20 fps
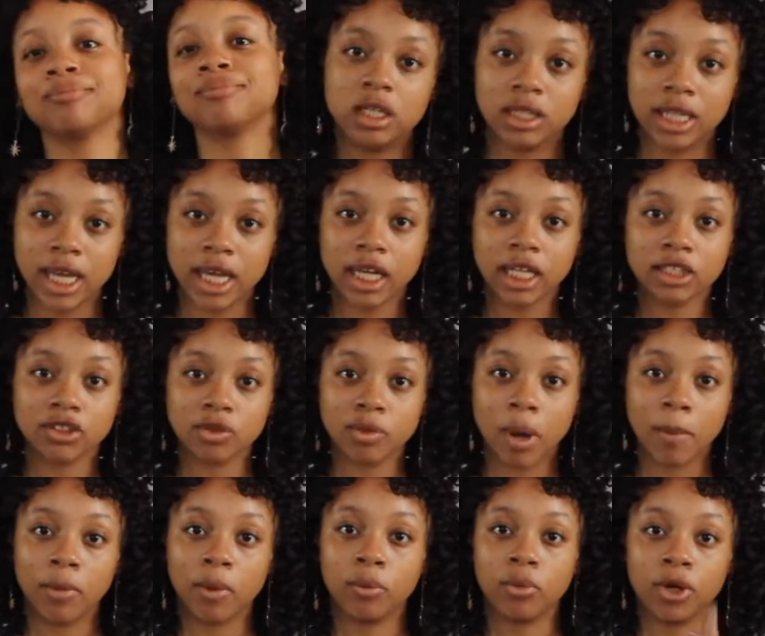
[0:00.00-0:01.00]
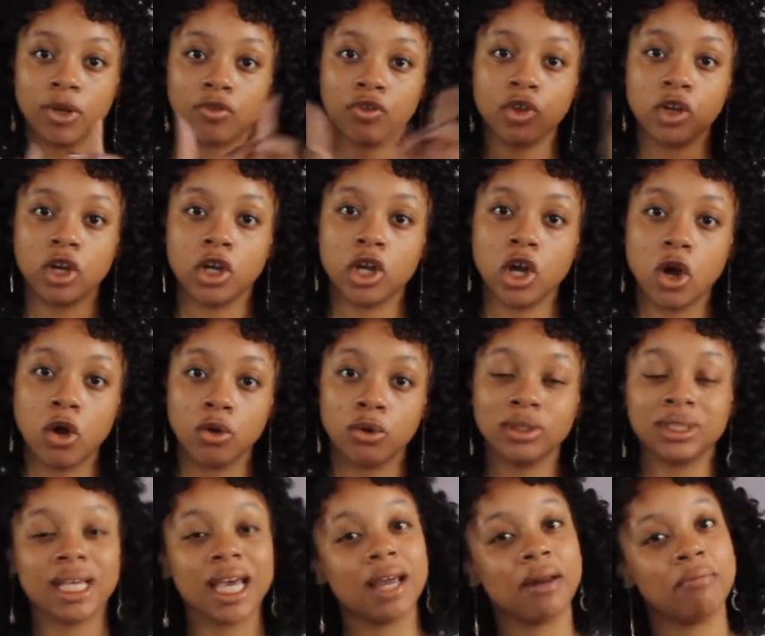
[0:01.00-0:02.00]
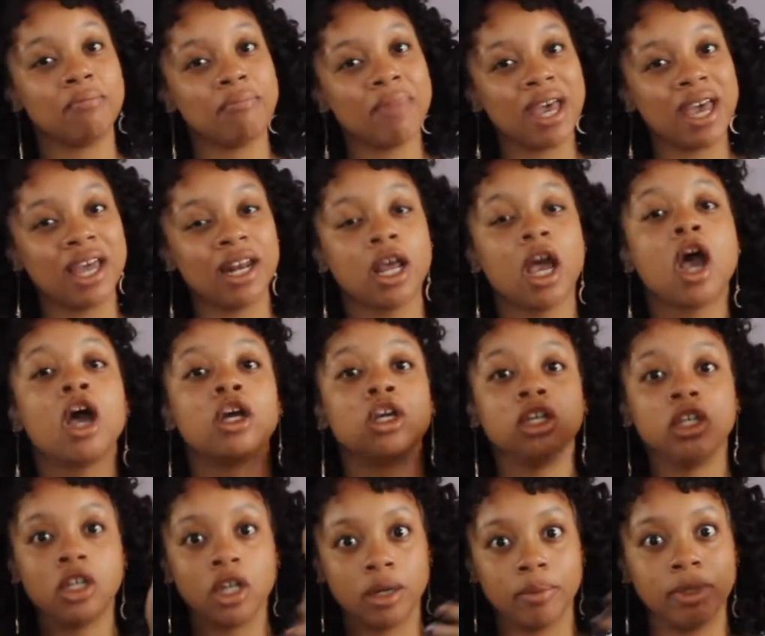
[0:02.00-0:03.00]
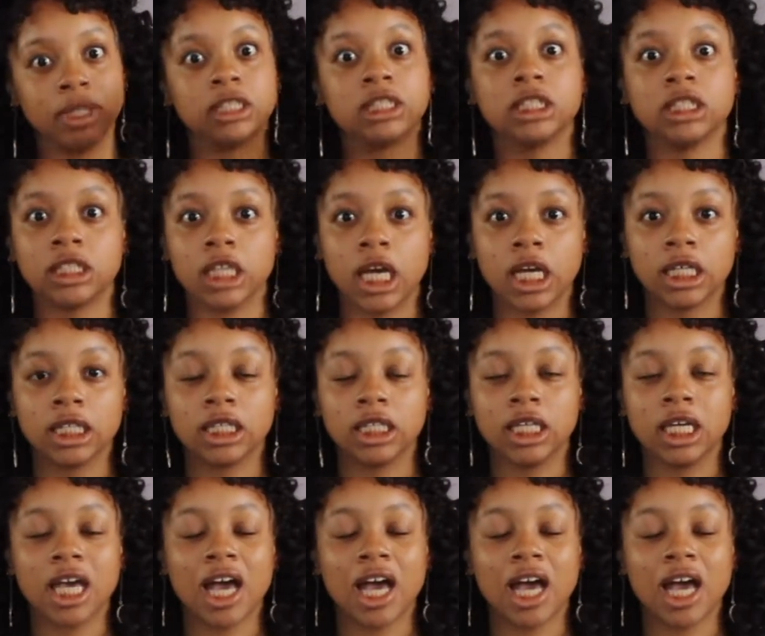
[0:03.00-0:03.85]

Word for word: Ladies, remember, breathe through your nose. And men, your bitch is ugly.